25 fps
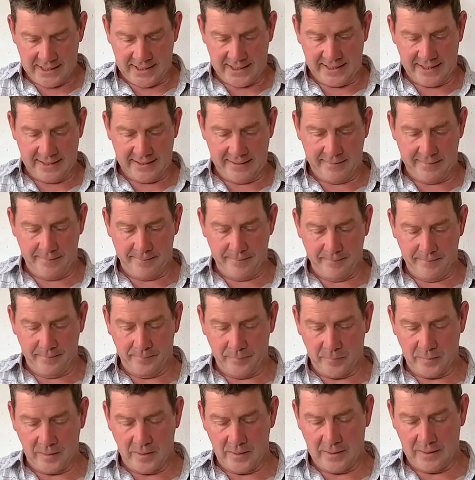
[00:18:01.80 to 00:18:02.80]

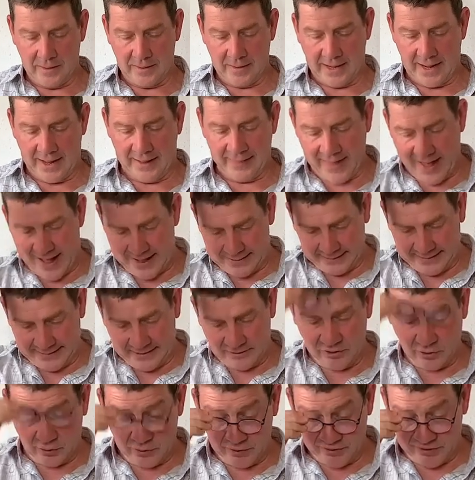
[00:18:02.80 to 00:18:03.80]
Um, and that
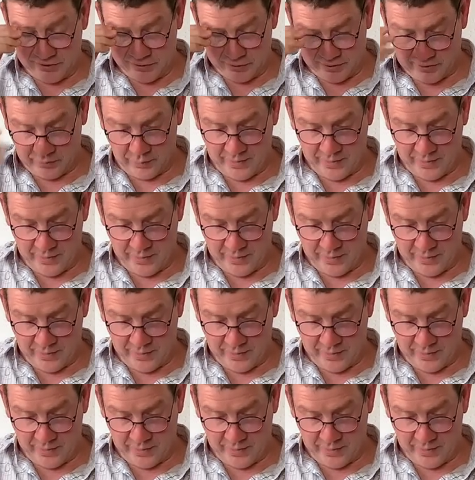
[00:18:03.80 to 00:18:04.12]
leads on to a